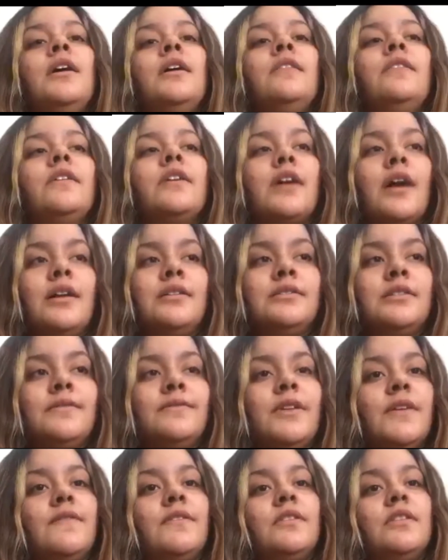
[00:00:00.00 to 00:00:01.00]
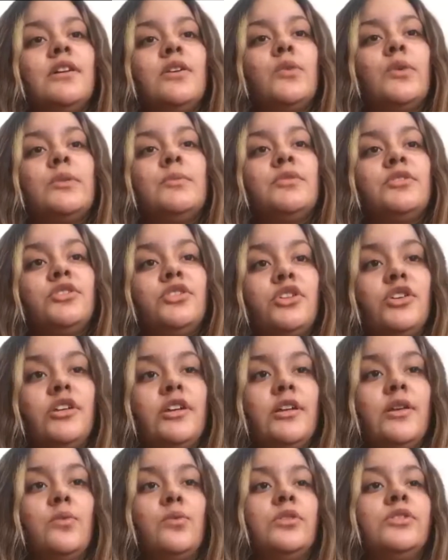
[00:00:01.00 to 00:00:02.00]
The concept of a liquid
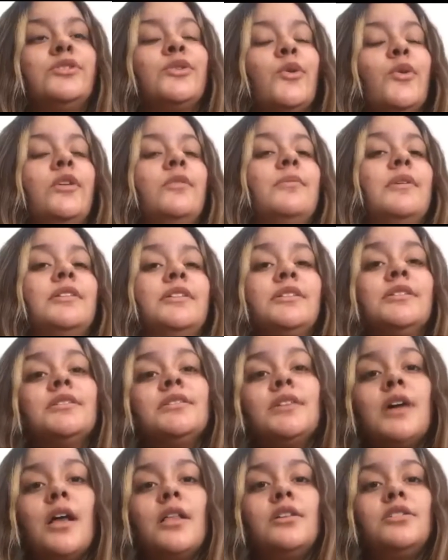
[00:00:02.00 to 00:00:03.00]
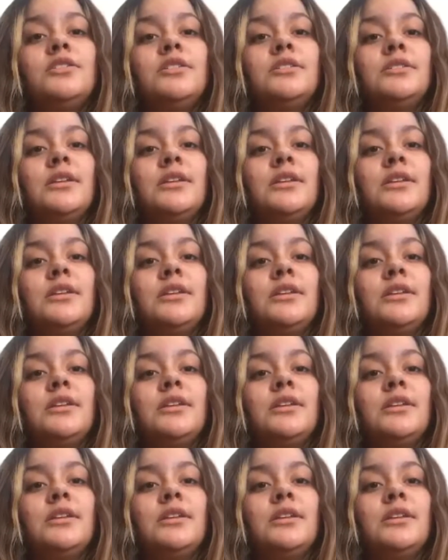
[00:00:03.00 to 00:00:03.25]
modernity was coined by the sociologist